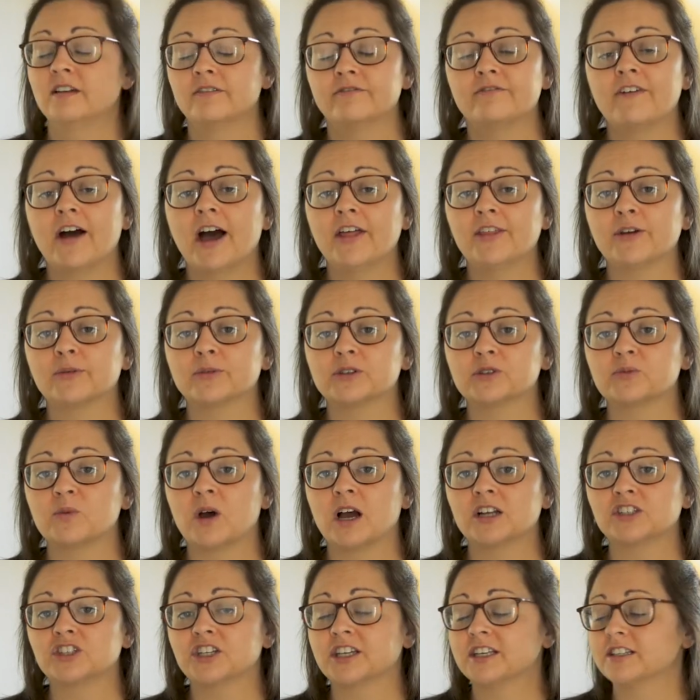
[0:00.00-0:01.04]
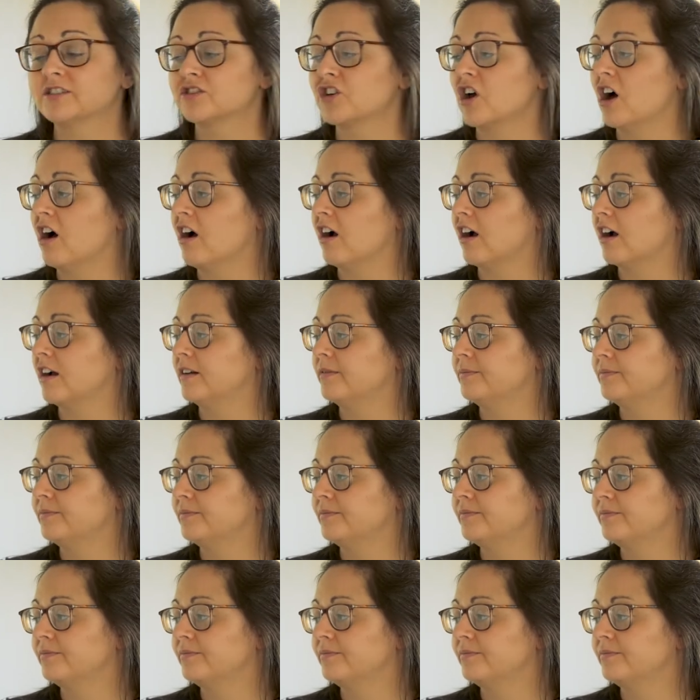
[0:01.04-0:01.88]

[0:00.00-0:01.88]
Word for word: Father was washing his car.